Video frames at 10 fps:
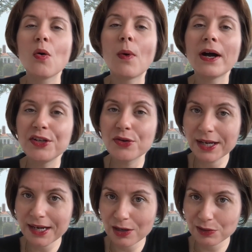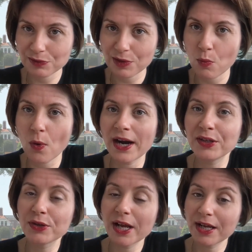What do you get out of them?
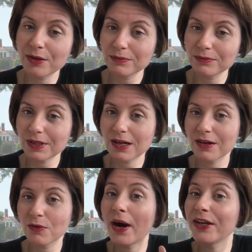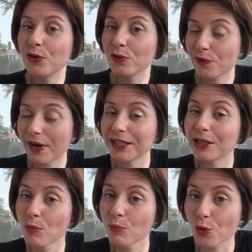Why do you find
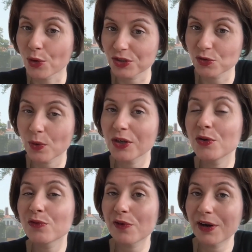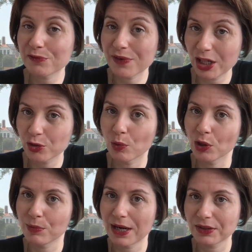them important? What do you find
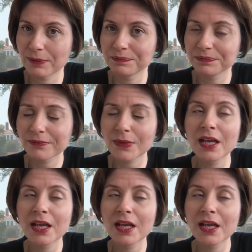valuable about them?